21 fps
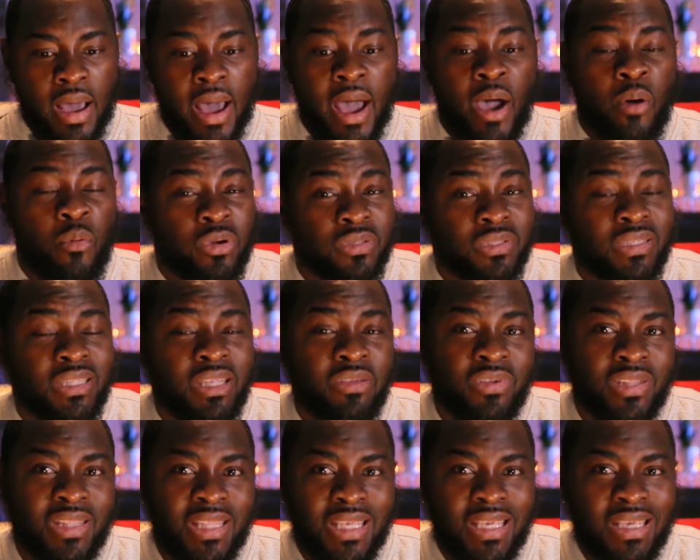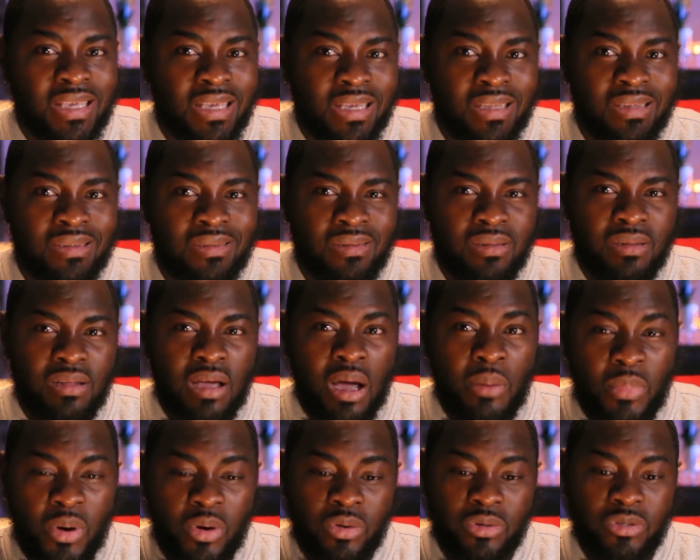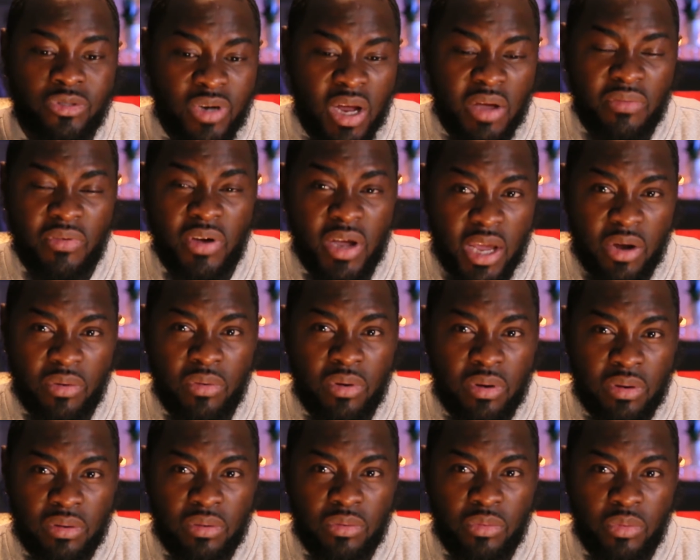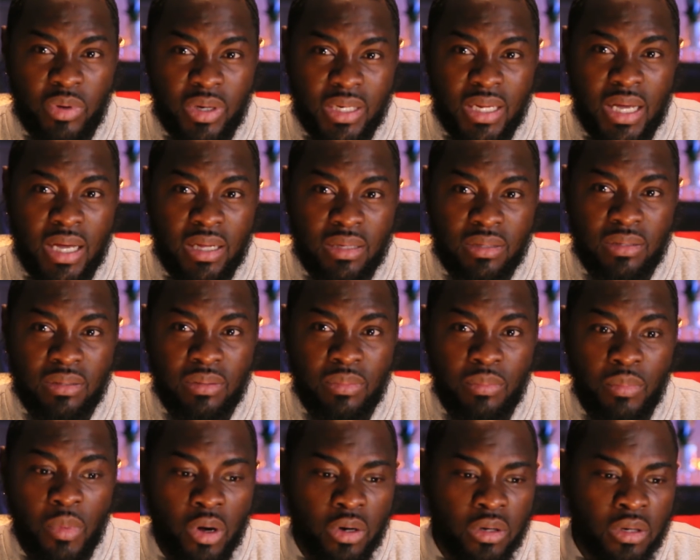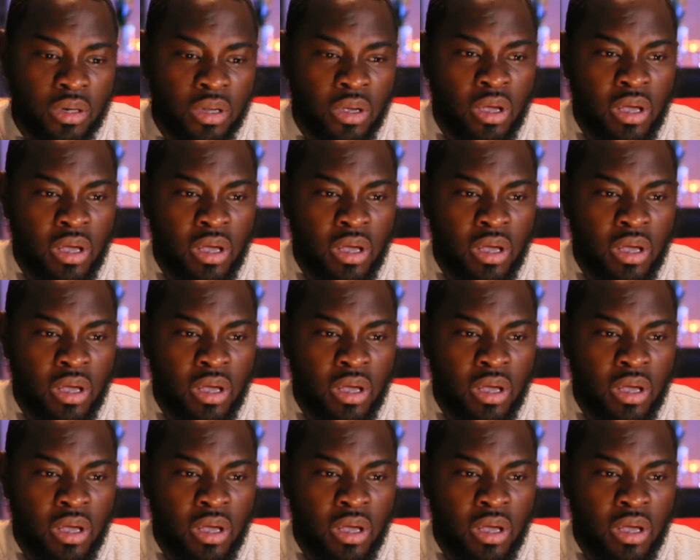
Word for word: I wasn't even thinking about driver error with that. But